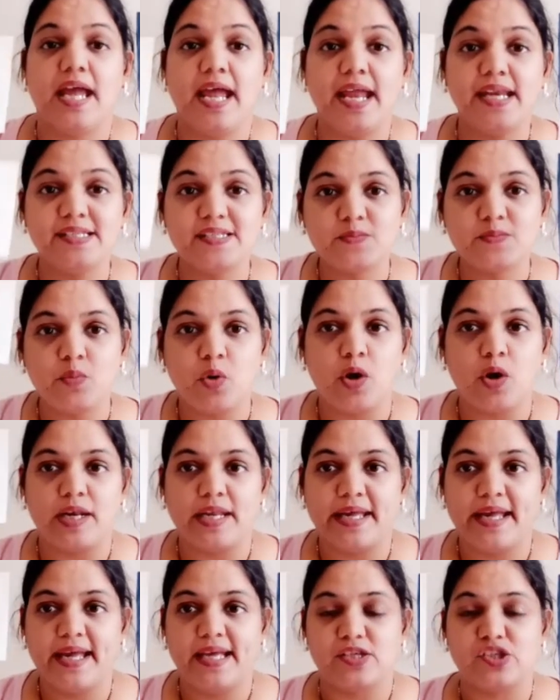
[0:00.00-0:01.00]
and small
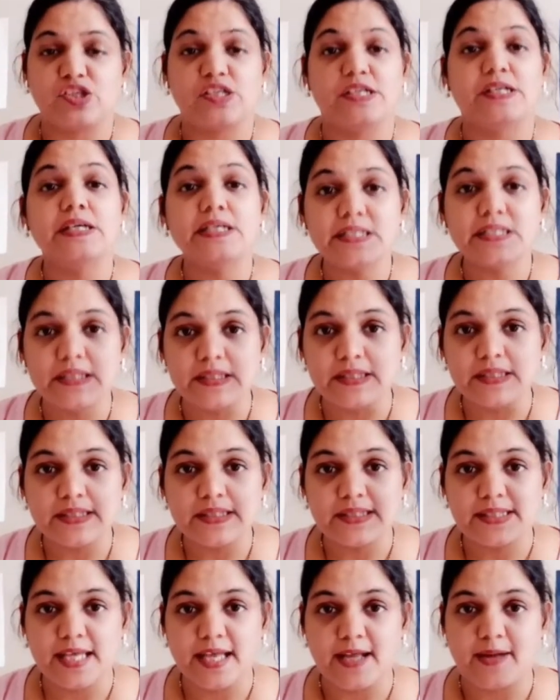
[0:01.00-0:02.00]
h is the
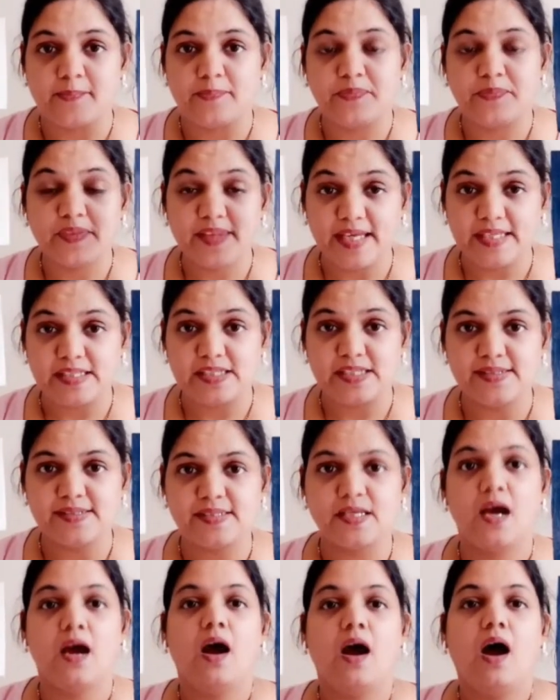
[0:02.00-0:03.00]
same. That
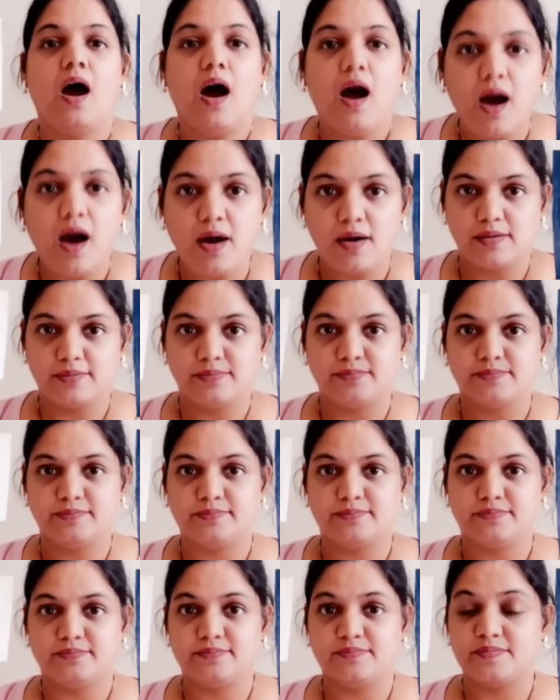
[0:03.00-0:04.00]
is,
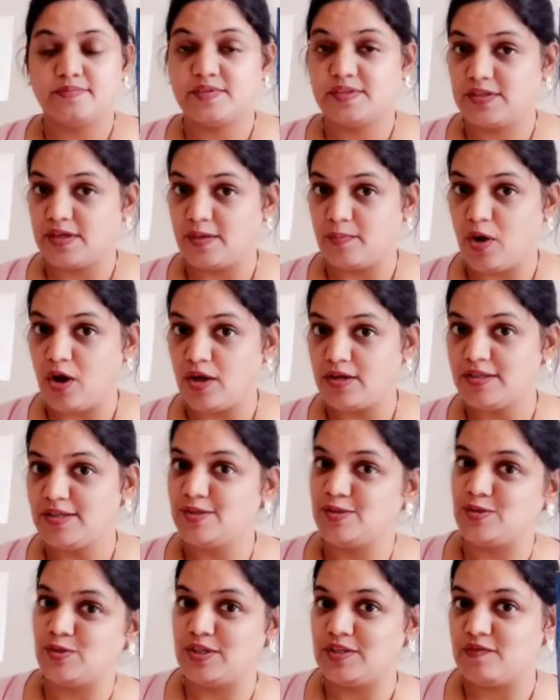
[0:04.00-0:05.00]
come on,
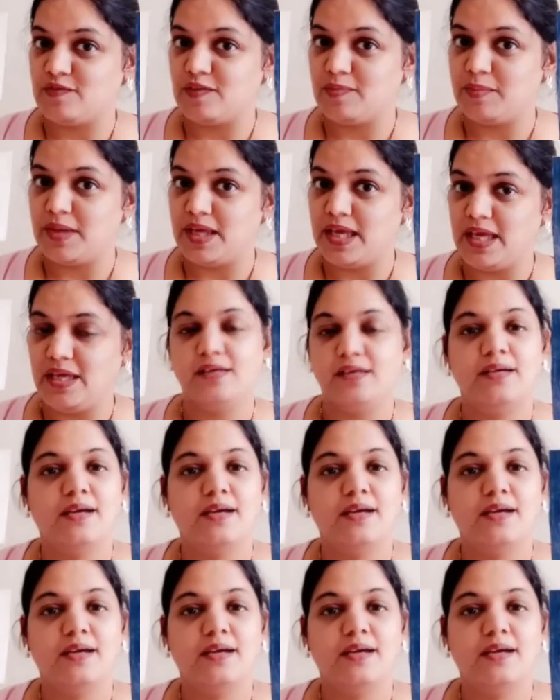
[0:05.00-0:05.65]
do it with me.